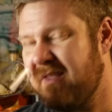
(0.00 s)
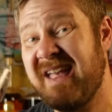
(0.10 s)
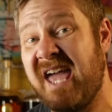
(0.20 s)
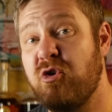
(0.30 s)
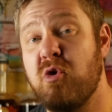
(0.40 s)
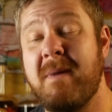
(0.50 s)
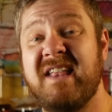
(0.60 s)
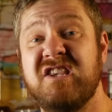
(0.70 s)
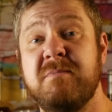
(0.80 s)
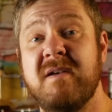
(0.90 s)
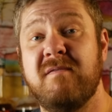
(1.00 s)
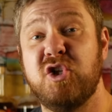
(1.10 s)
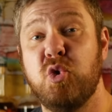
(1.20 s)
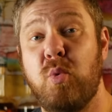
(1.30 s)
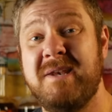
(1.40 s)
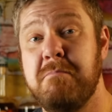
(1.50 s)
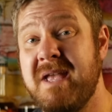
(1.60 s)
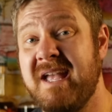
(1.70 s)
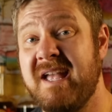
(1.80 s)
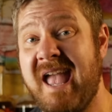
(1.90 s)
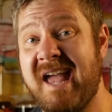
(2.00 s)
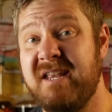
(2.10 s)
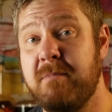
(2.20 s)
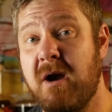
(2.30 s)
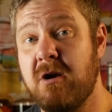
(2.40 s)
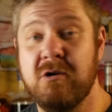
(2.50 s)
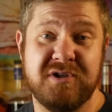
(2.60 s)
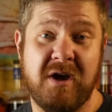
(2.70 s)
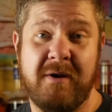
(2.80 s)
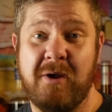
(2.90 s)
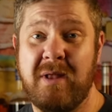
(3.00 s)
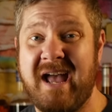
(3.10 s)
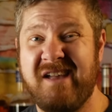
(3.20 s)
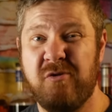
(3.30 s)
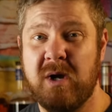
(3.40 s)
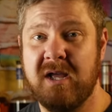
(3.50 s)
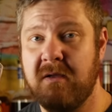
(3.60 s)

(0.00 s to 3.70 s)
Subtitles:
Kind of reminds me of a Twin Bing candy bar. Shout out Iowa.